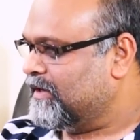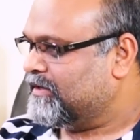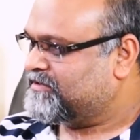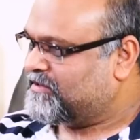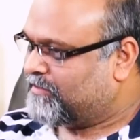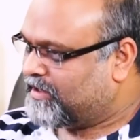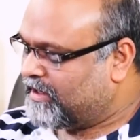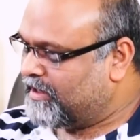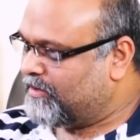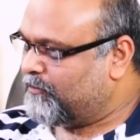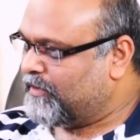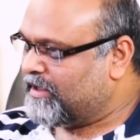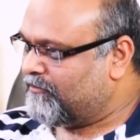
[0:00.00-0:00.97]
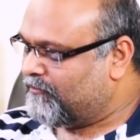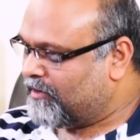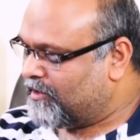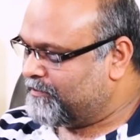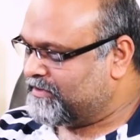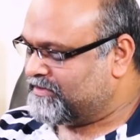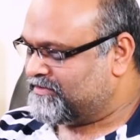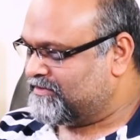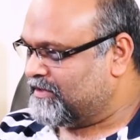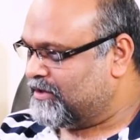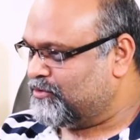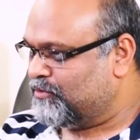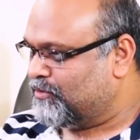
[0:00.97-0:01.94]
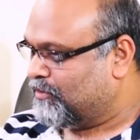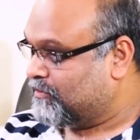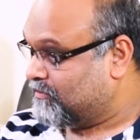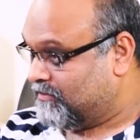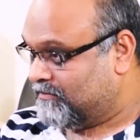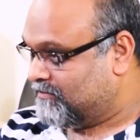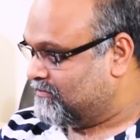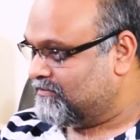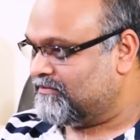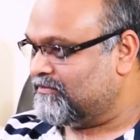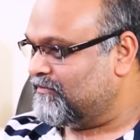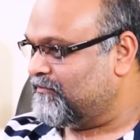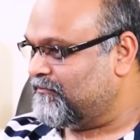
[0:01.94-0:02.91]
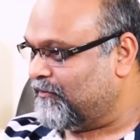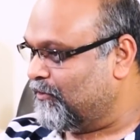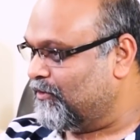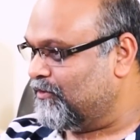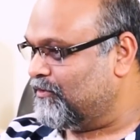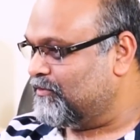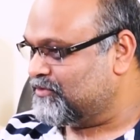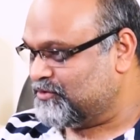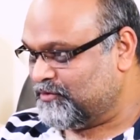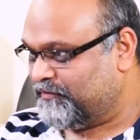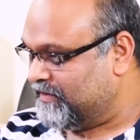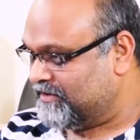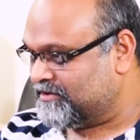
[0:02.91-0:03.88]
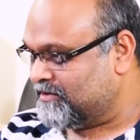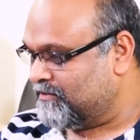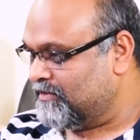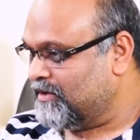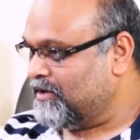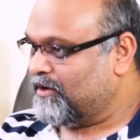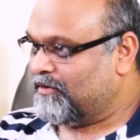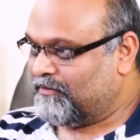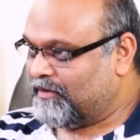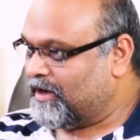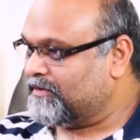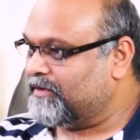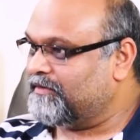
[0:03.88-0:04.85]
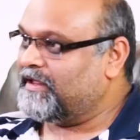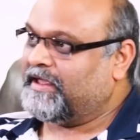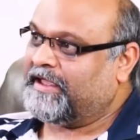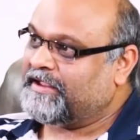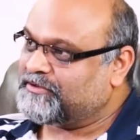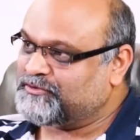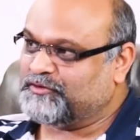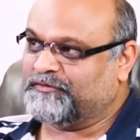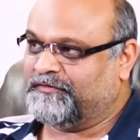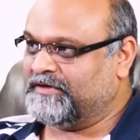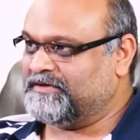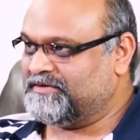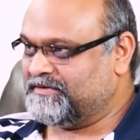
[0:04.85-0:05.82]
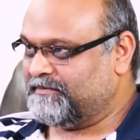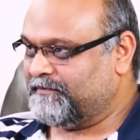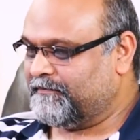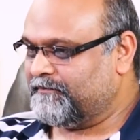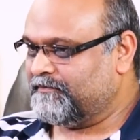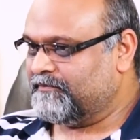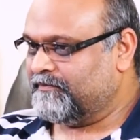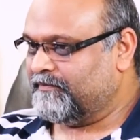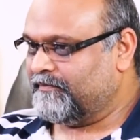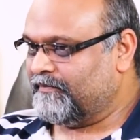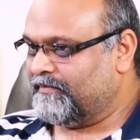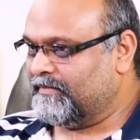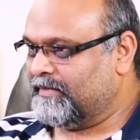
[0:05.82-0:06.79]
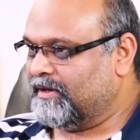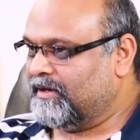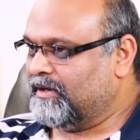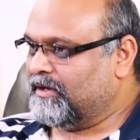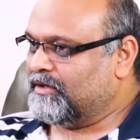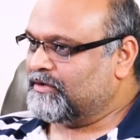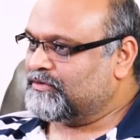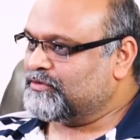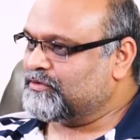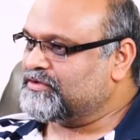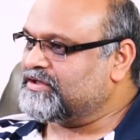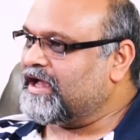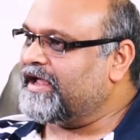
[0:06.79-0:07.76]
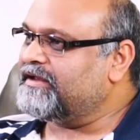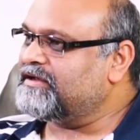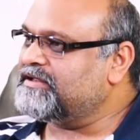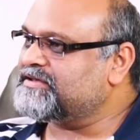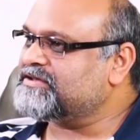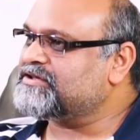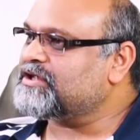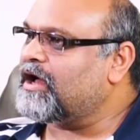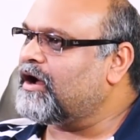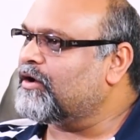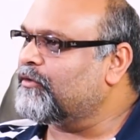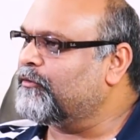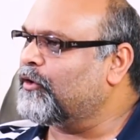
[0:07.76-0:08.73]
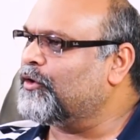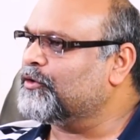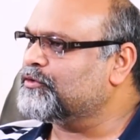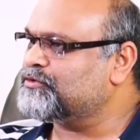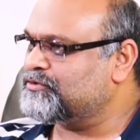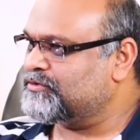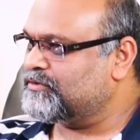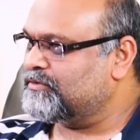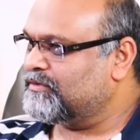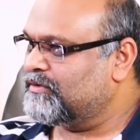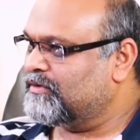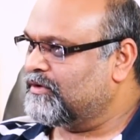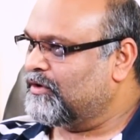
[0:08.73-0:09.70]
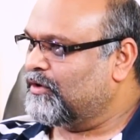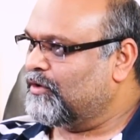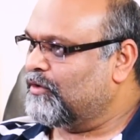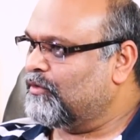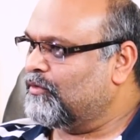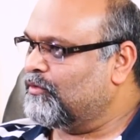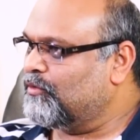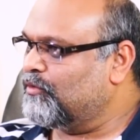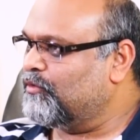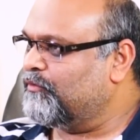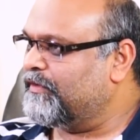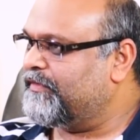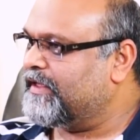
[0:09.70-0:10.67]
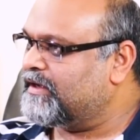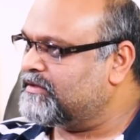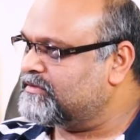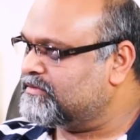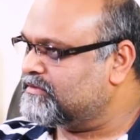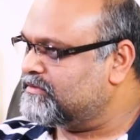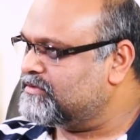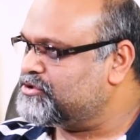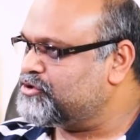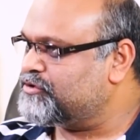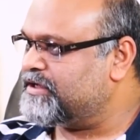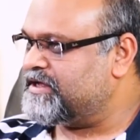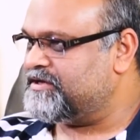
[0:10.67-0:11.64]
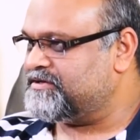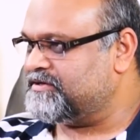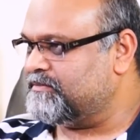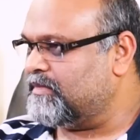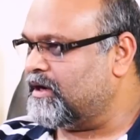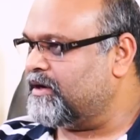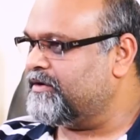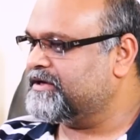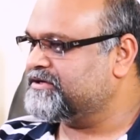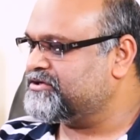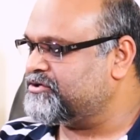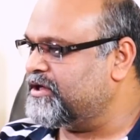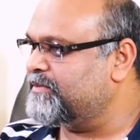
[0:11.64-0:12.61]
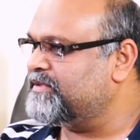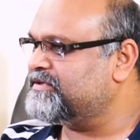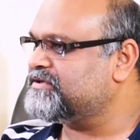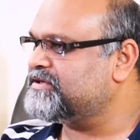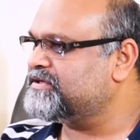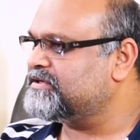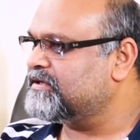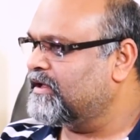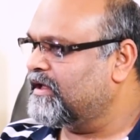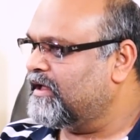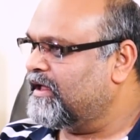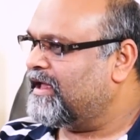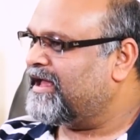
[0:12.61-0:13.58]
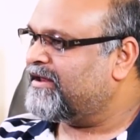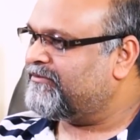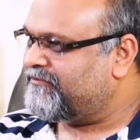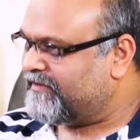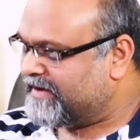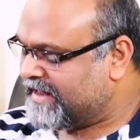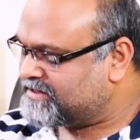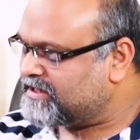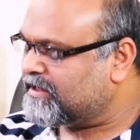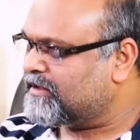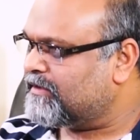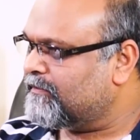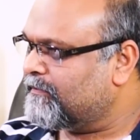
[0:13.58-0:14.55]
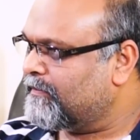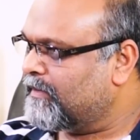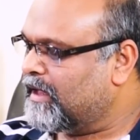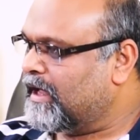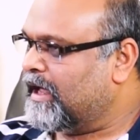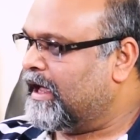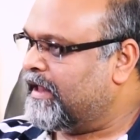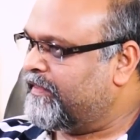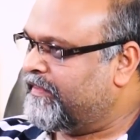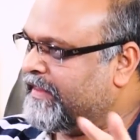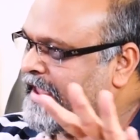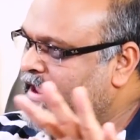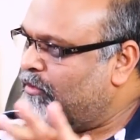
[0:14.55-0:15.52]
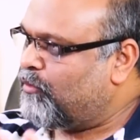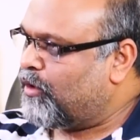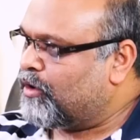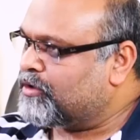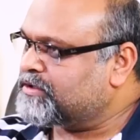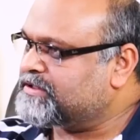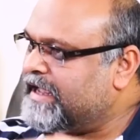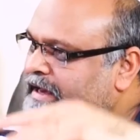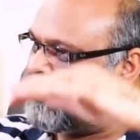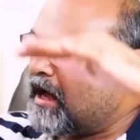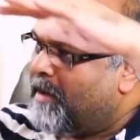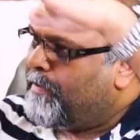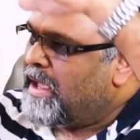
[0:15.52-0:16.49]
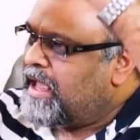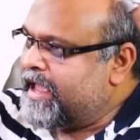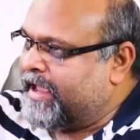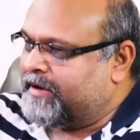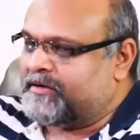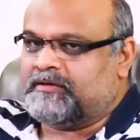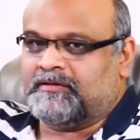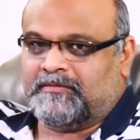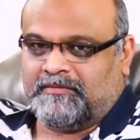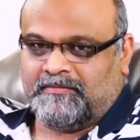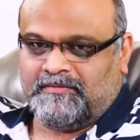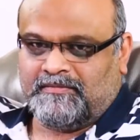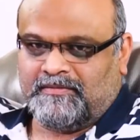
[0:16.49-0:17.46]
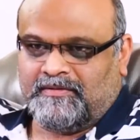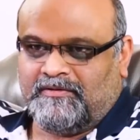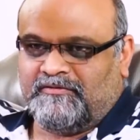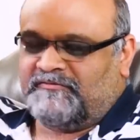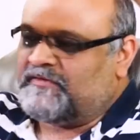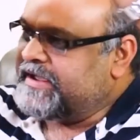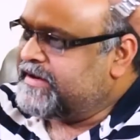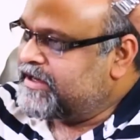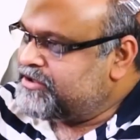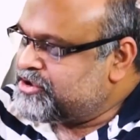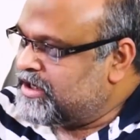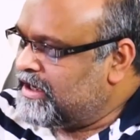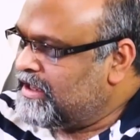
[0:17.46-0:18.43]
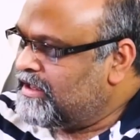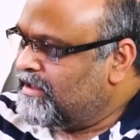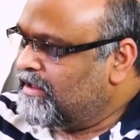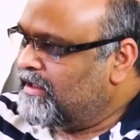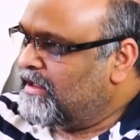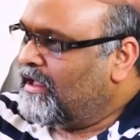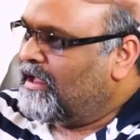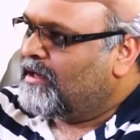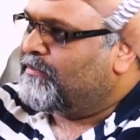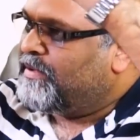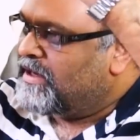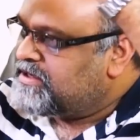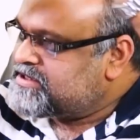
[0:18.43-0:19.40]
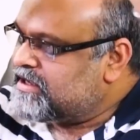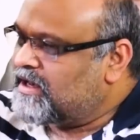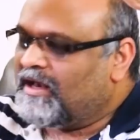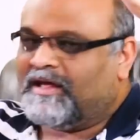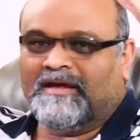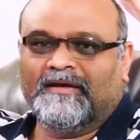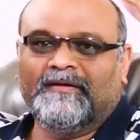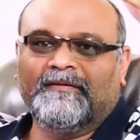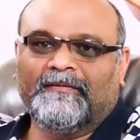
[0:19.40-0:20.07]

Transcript: Similarly, we have Wahhabis. They do not follow Sufism. Rather, hate Sufis. So Zionists are those who within Judaism are extremists and fanatic, and they want an upper hand financially and politically